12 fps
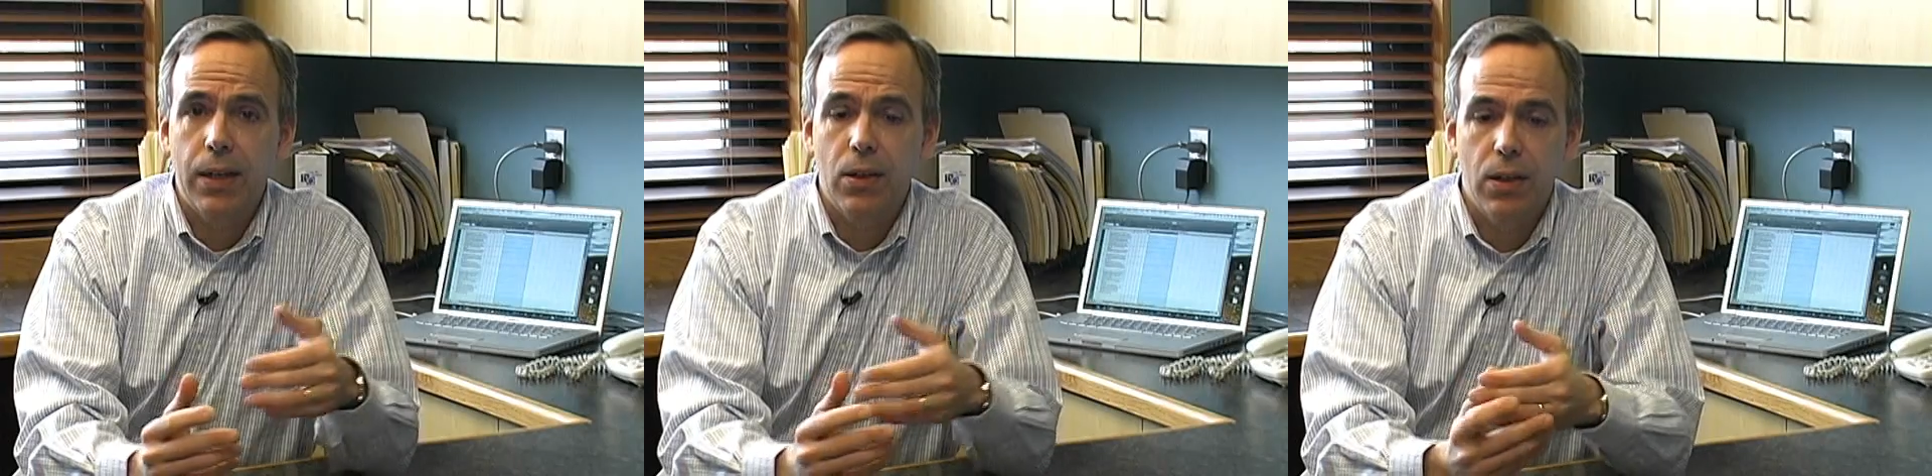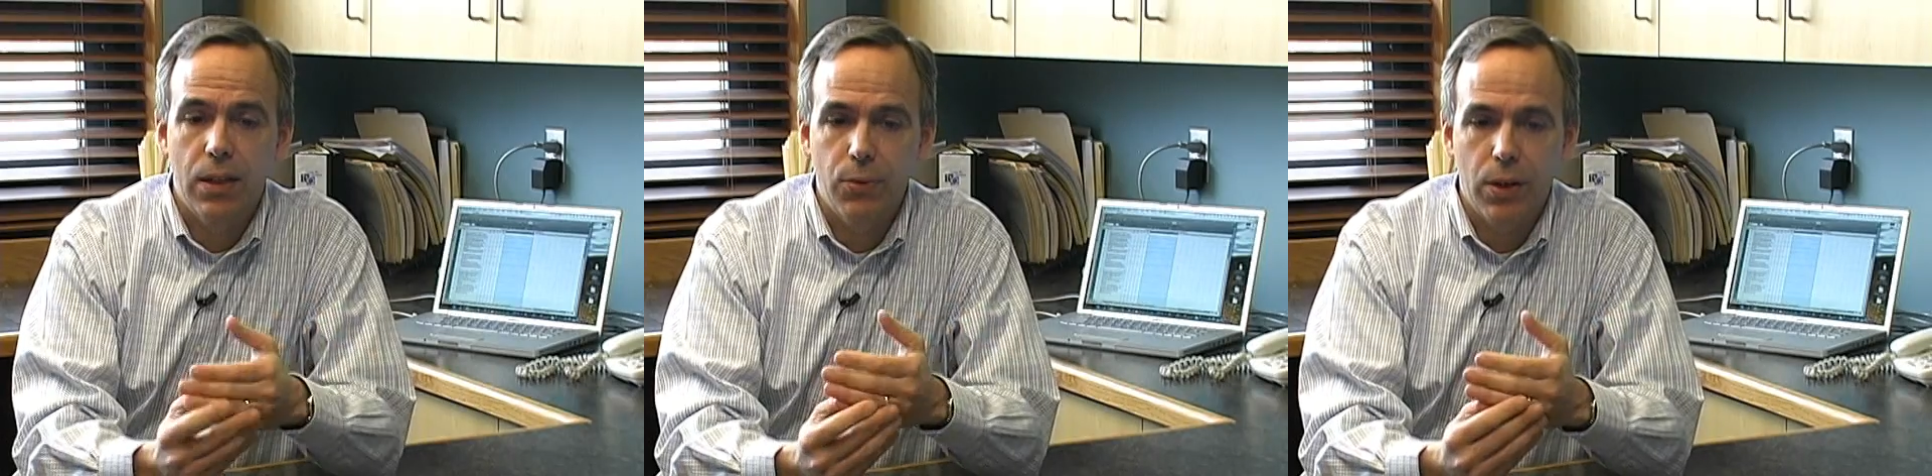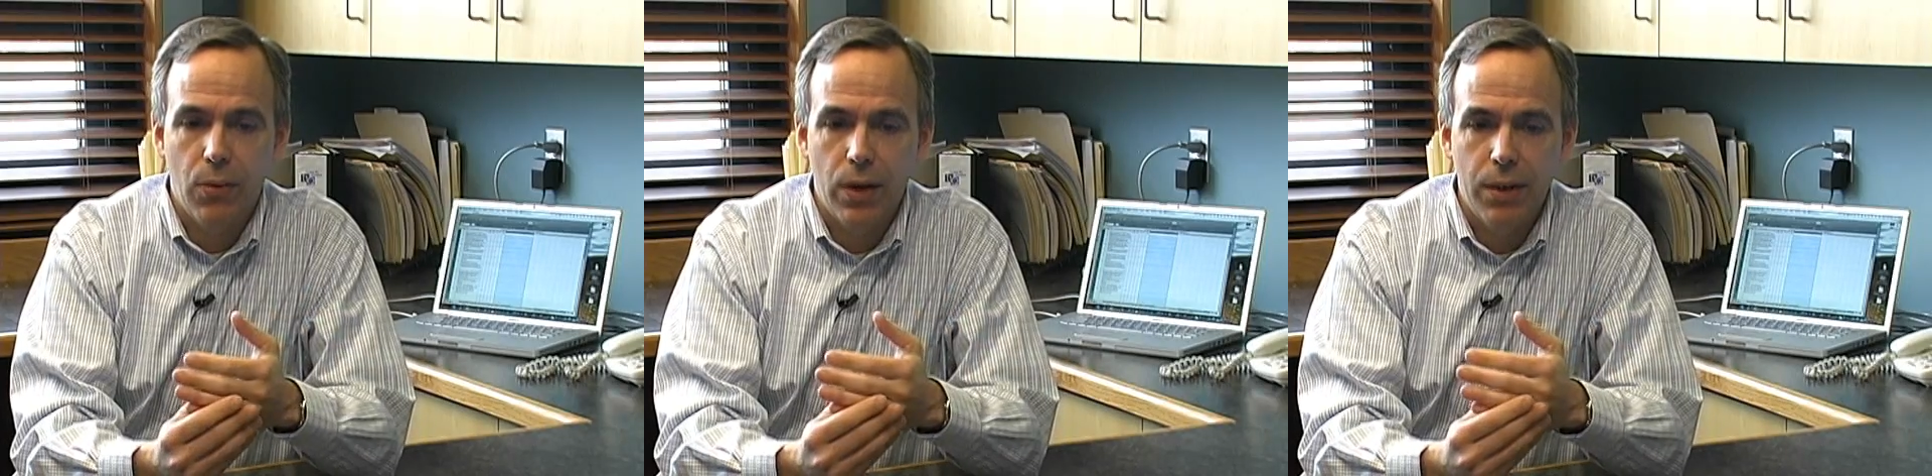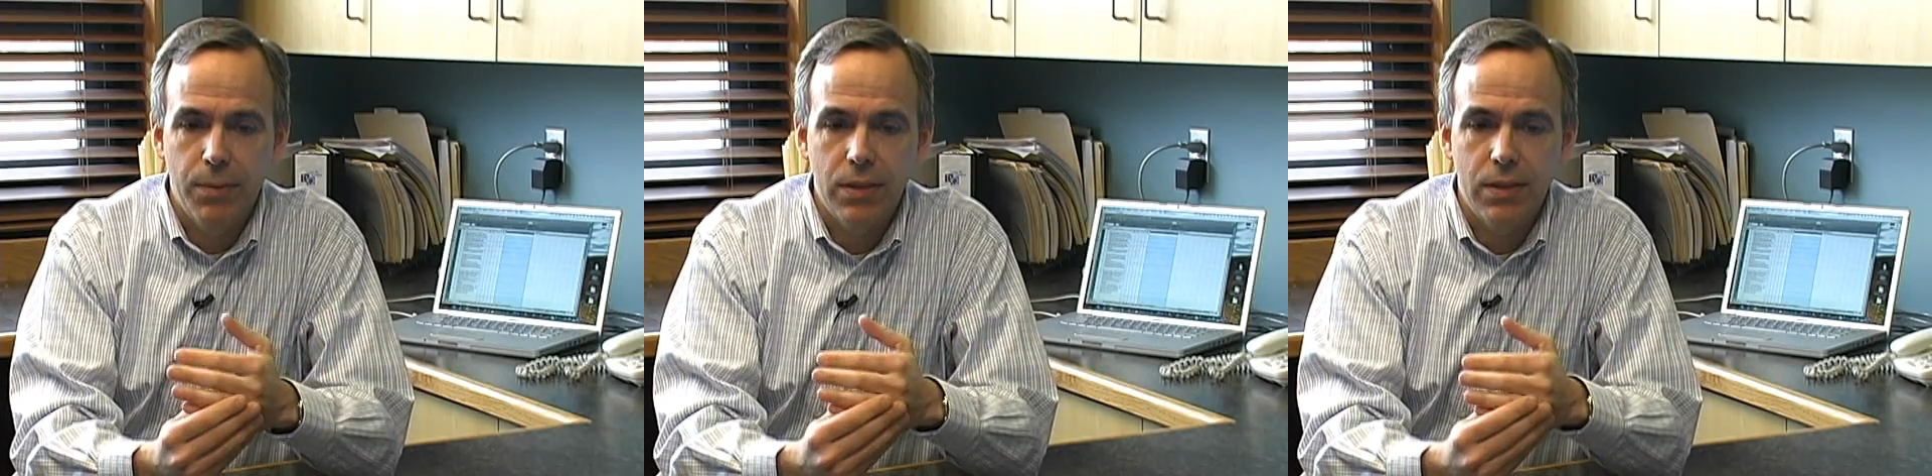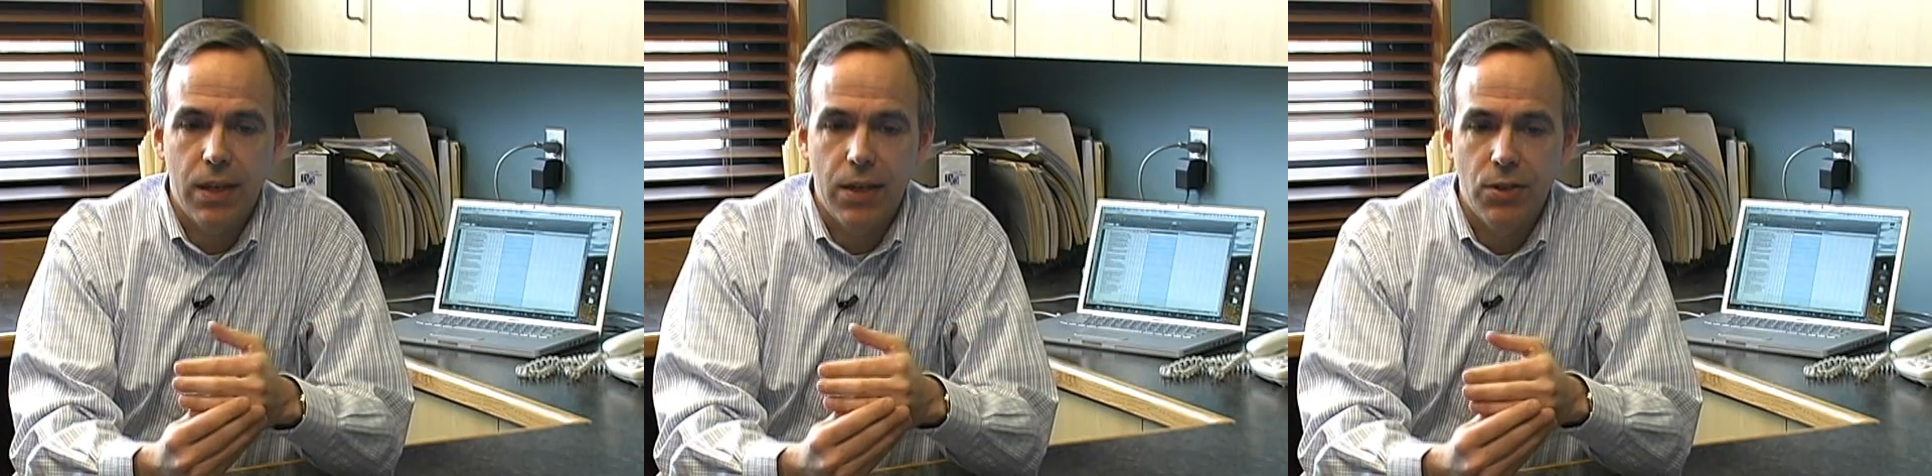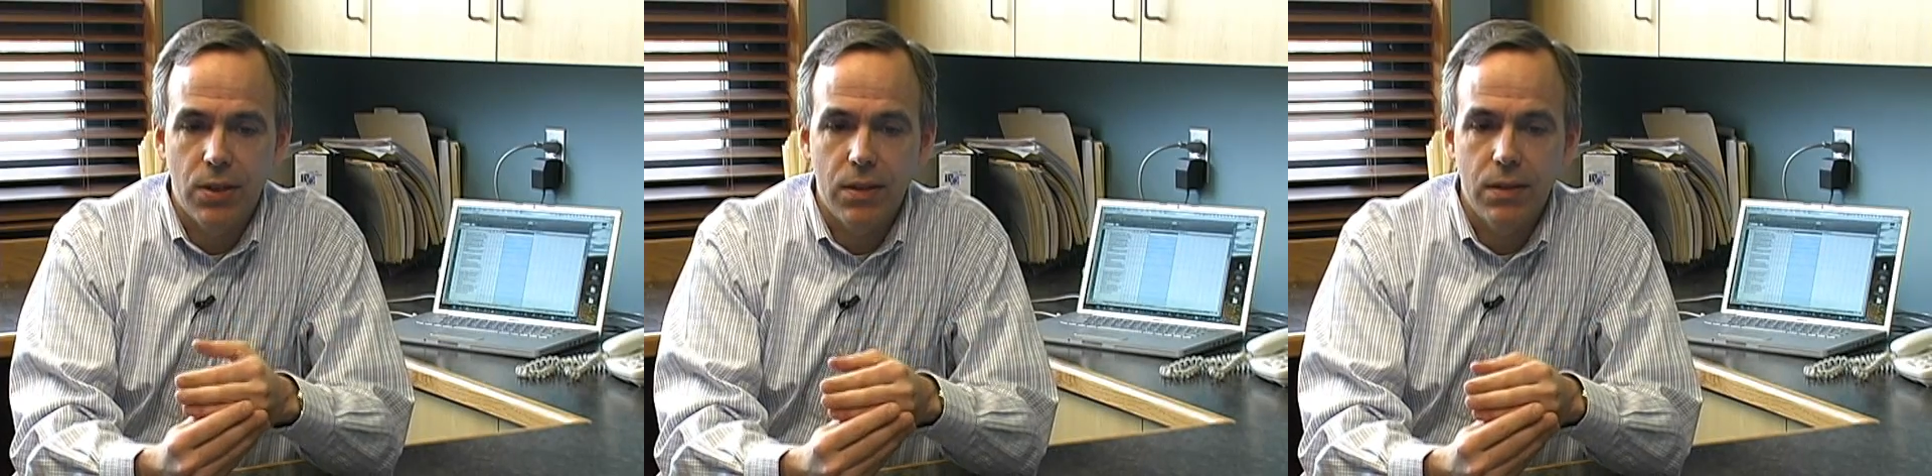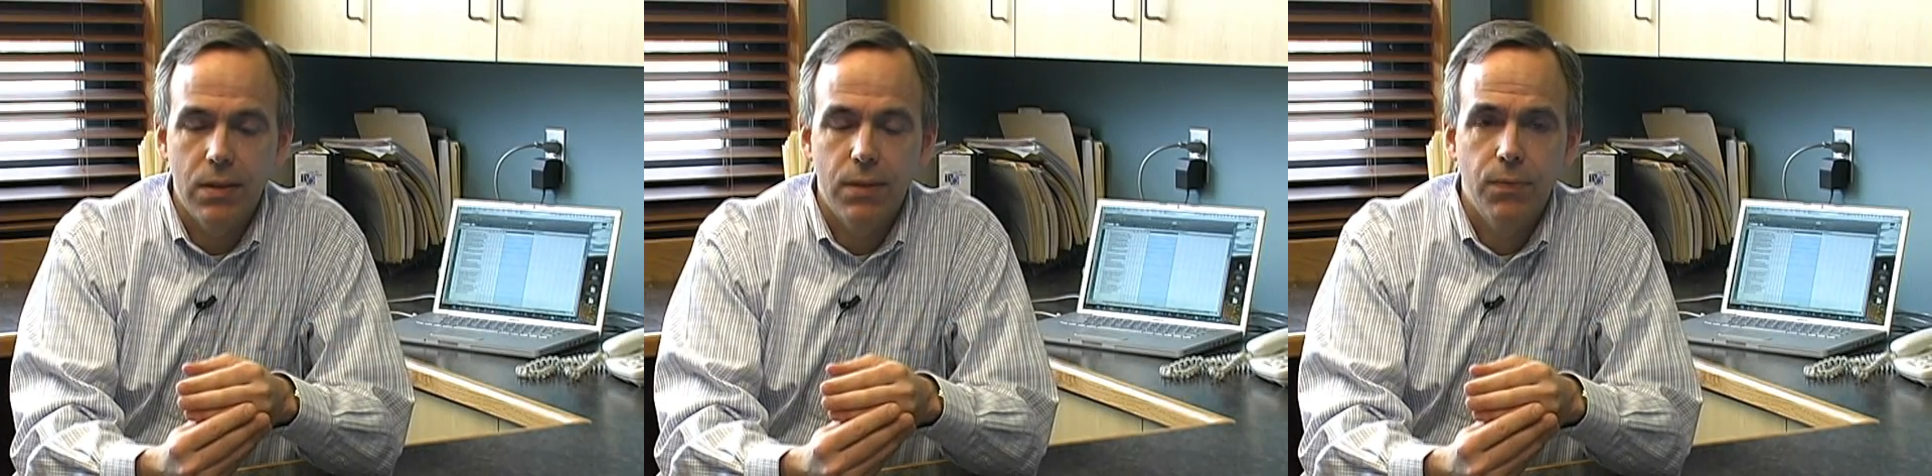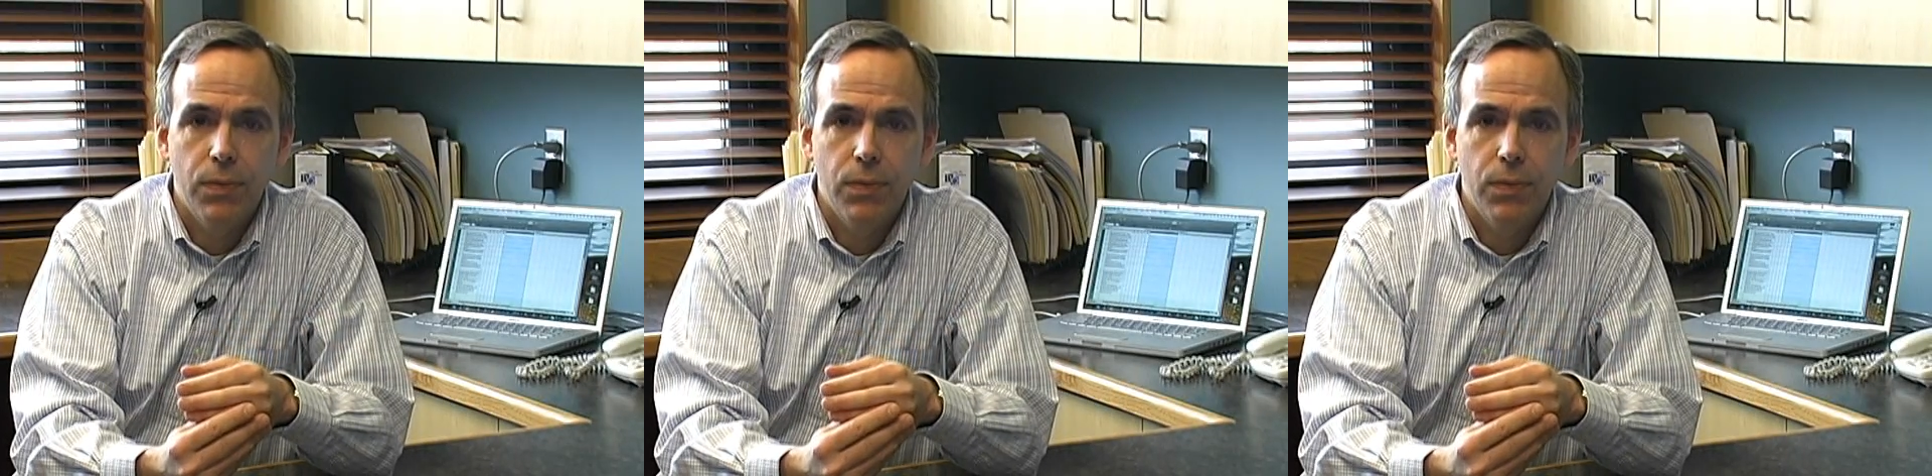call requirements sessions.